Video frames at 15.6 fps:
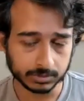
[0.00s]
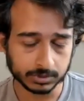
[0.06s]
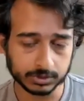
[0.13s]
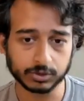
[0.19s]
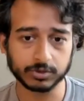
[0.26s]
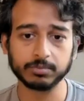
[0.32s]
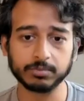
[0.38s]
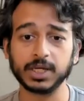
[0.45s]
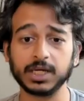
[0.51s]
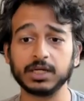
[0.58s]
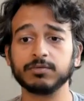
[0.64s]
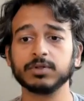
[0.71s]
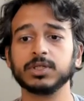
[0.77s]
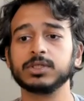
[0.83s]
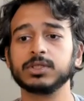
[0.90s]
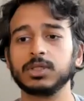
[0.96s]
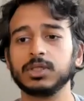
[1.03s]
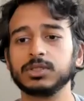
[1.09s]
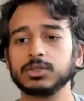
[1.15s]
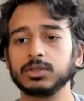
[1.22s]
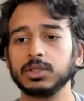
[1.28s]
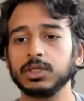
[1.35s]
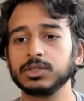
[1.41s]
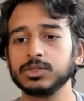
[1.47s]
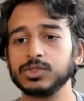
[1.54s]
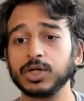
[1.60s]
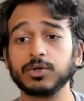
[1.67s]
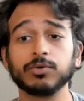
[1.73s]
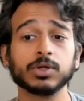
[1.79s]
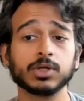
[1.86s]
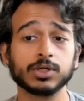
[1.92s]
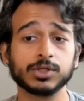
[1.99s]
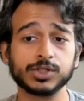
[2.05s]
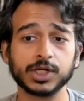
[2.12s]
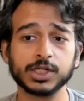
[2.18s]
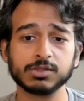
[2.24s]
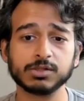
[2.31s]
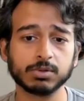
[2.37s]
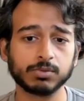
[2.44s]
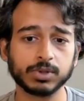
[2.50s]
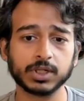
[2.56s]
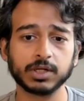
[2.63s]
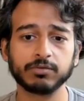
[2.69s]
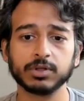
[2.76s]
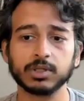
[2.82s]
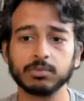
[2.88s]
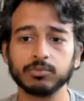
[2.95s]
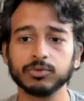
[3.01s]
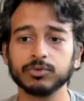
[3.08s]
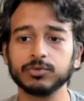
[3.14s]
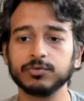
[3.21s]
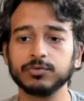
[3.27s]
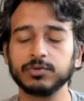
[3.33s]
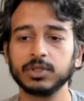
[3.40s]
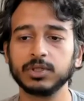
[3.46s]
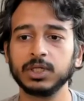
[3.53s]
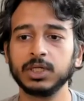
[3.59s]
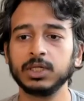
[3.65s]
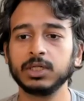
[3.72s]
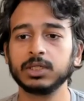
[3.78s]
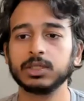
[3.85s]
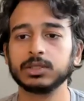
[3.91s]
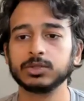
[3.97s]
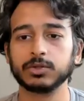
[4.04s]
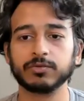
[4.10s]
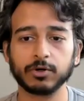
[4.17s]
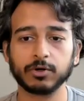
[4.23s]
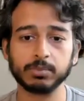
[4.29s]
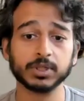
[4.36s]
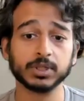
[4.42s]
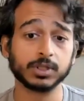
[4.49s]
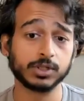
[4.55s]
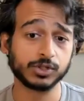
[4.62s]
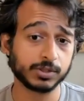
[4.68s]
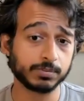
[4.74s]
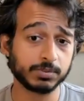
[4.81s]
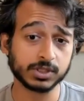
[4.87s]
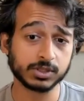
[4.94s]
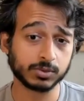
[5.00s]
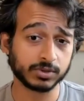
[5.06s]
sort of natively is generally a good change, but we can definitely improve sort of our ability to ship these.